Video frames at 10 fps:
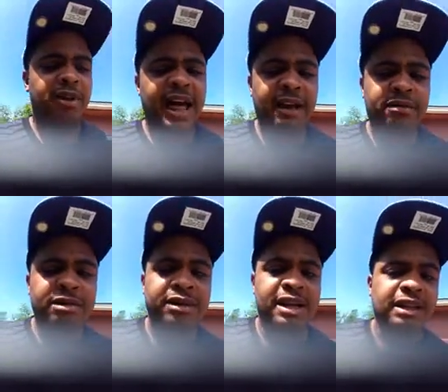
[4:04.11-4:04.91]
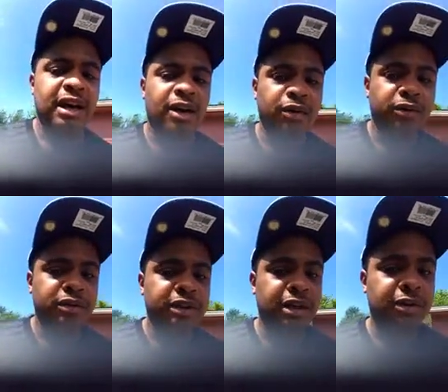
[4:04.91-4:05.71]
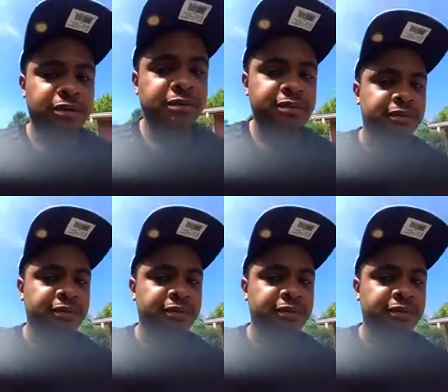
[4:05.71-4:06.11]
black women as a whole, you know.